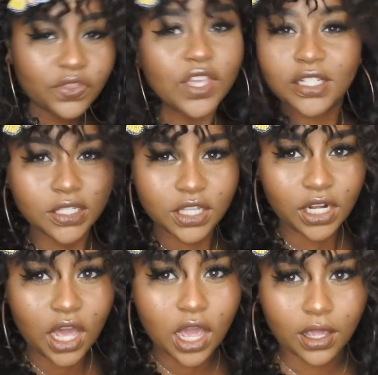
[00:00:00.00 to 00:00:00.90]
This is the
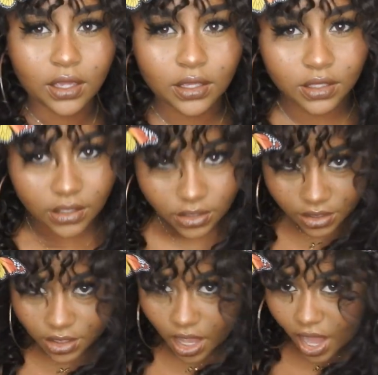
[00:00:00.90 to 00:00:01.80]
look.
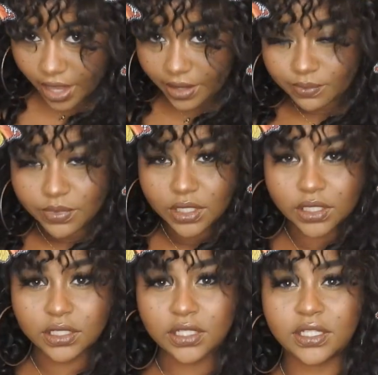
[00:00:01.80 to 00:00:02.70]
I am
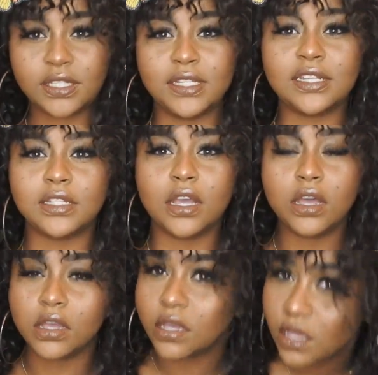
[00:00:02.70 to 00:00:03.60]
SZA